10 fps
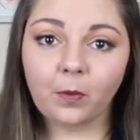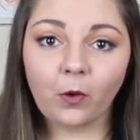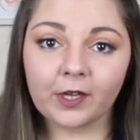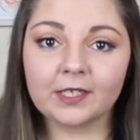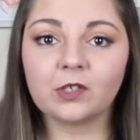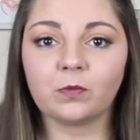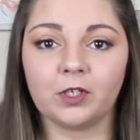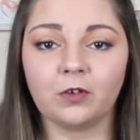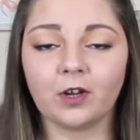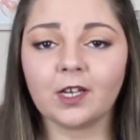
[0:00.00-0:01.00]
point
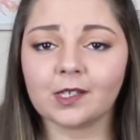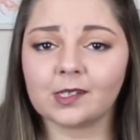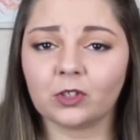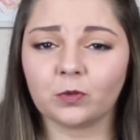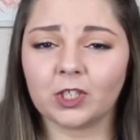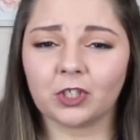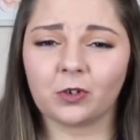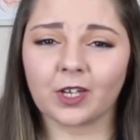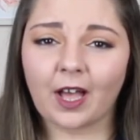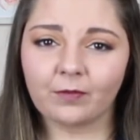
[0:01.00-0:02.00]
when you are in a situation
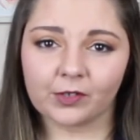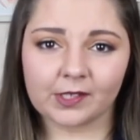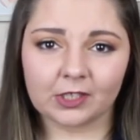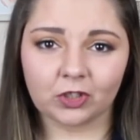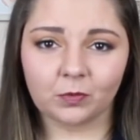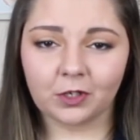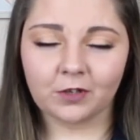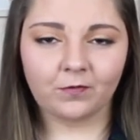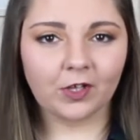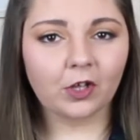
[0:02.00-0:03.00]
or conversation where
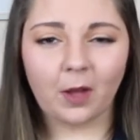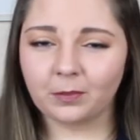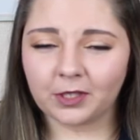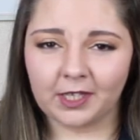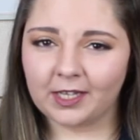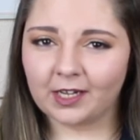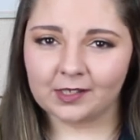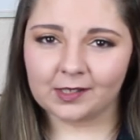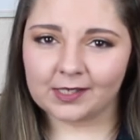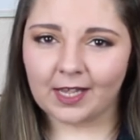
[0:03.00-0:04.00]
you feel completely
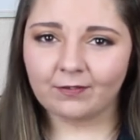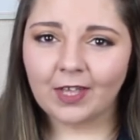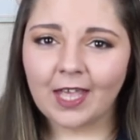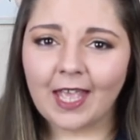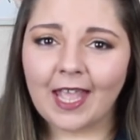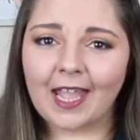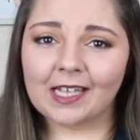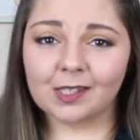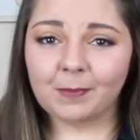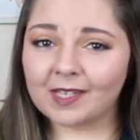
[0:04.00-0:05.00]
unsafe.
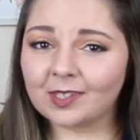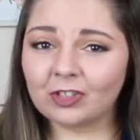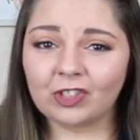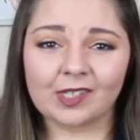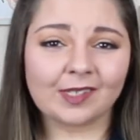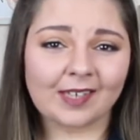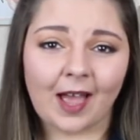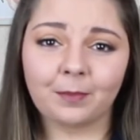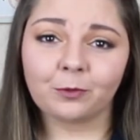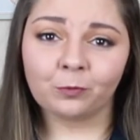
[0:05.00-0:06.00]
It's best to just
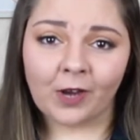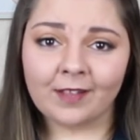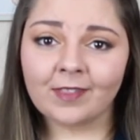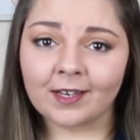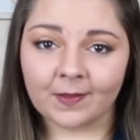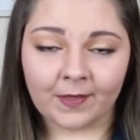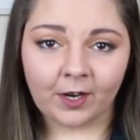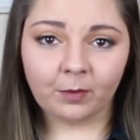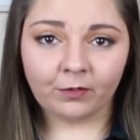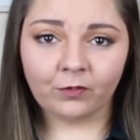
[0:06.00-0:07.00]
stop right then and
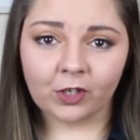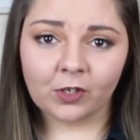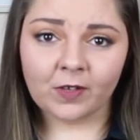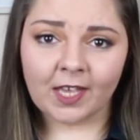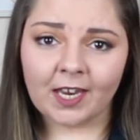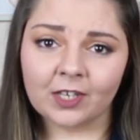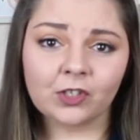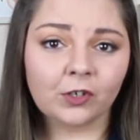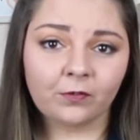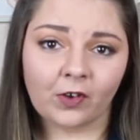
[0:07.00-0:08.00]
there before you get
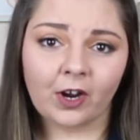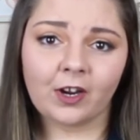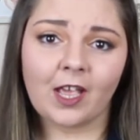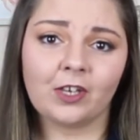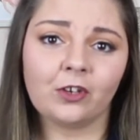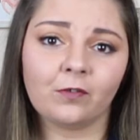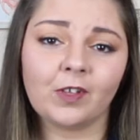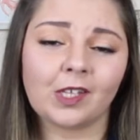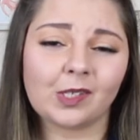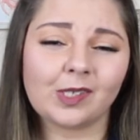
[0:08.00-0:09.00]
in too far and you're
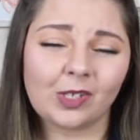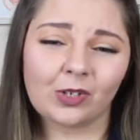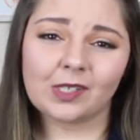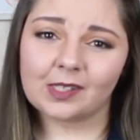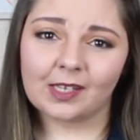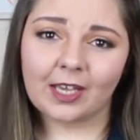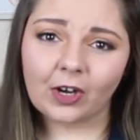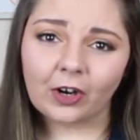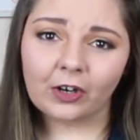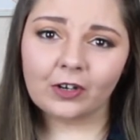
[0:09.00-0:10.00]
feeling seriously
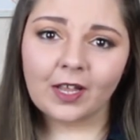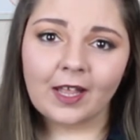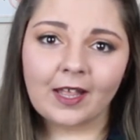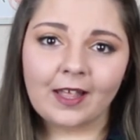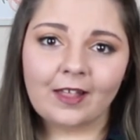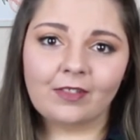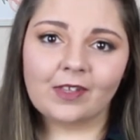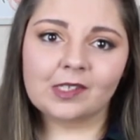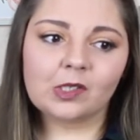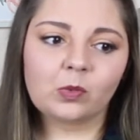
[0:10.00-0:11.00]
get hurt.
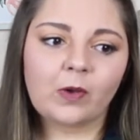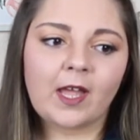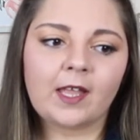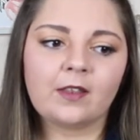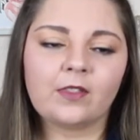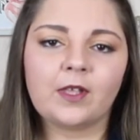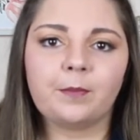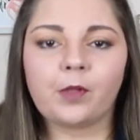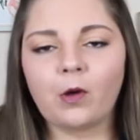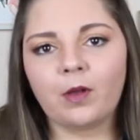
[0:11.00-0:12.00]
This is when the
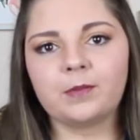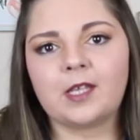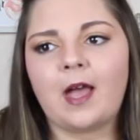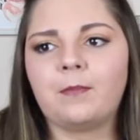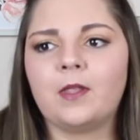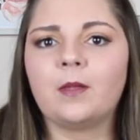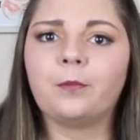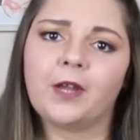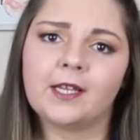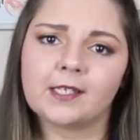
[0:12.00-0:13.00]
blow-ups happen, the
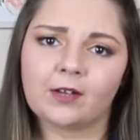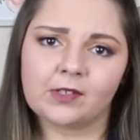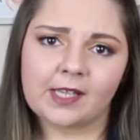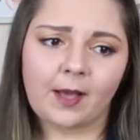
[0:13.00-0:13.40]
breakdowns